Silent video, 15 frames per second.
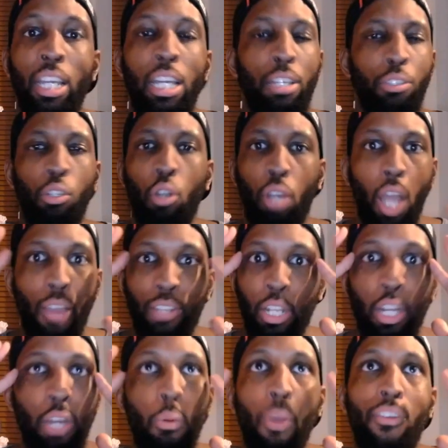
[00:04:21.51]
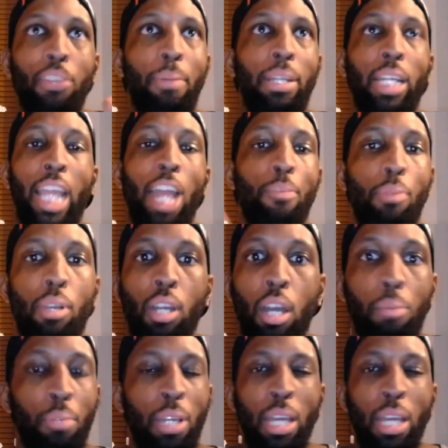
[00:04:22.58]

They're not worried about the Carabao Cup.